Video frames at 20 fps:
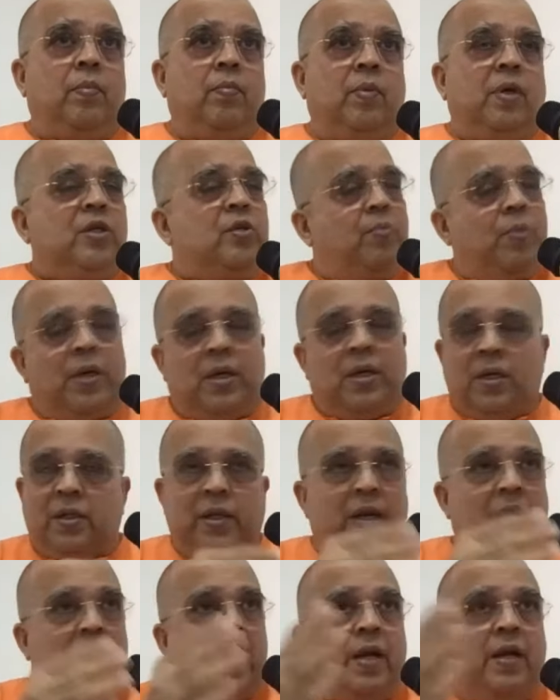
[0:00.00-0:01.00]
much better
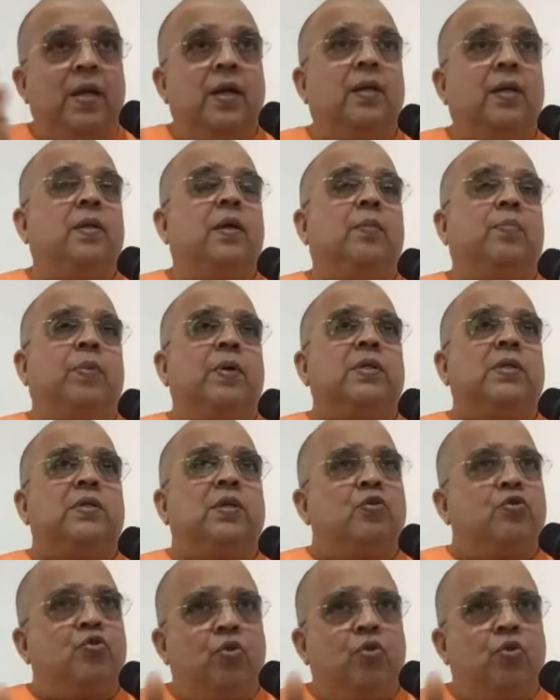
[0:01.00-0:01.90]
than any other person.